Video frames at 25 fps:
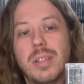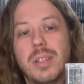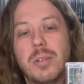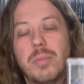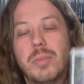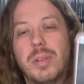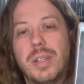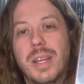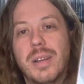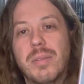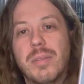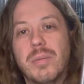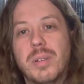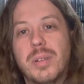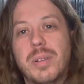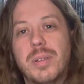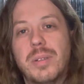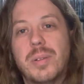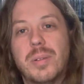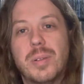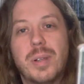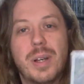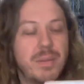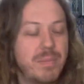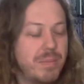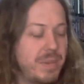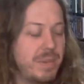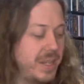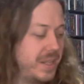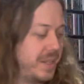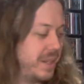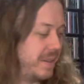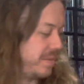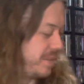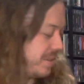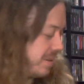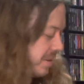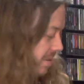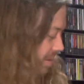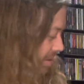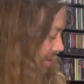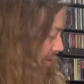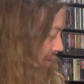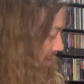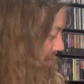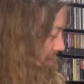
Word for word: But yeah, really cool album by Deftones.